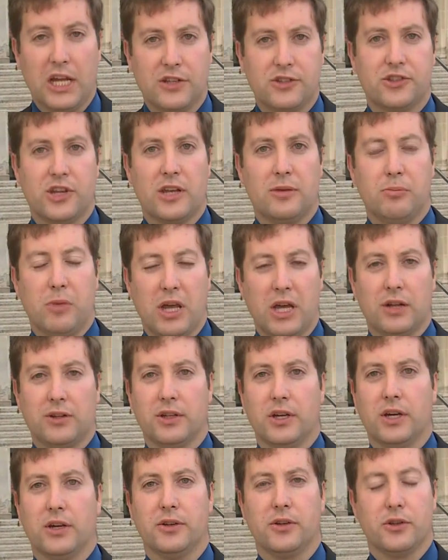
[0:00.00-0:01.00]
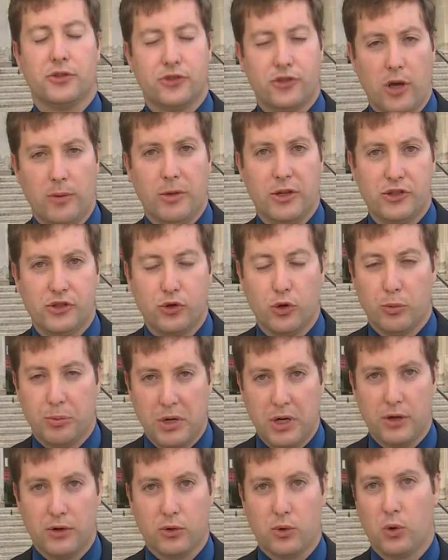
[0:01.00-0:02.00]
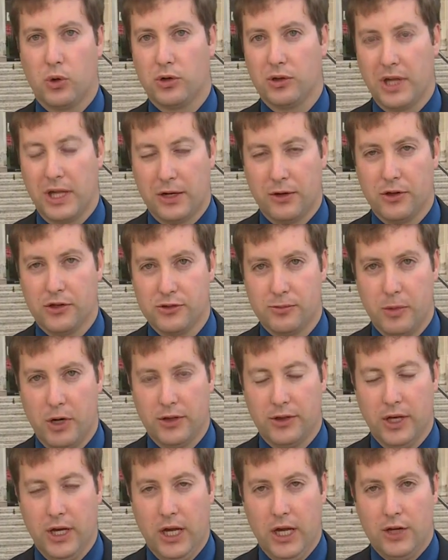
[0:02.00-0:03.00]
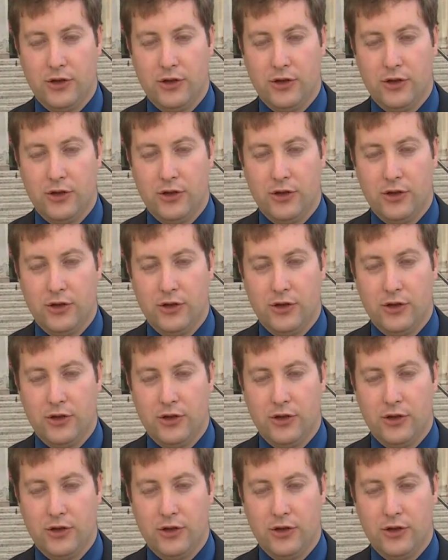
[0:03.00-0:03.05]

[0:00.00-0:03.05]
instead mailed a summons to appear in court later this month.